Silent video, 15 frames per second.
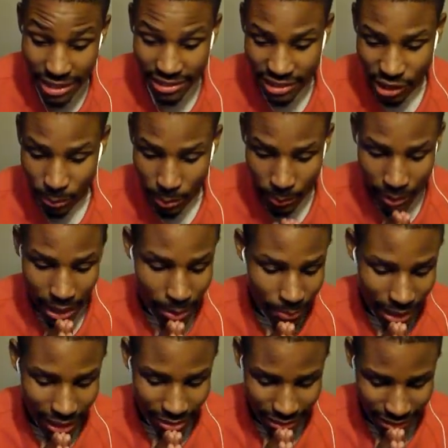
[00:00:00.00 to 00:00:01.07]
he doesn't super me,
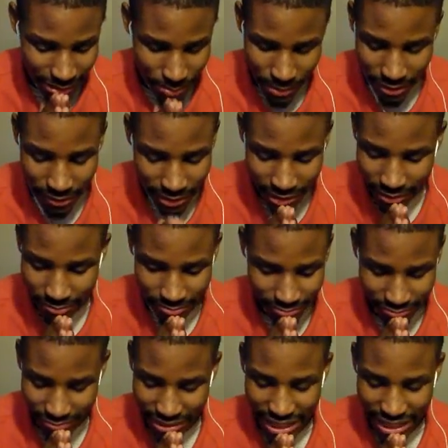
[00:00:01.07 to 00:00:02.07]
I'm, I, I can be on a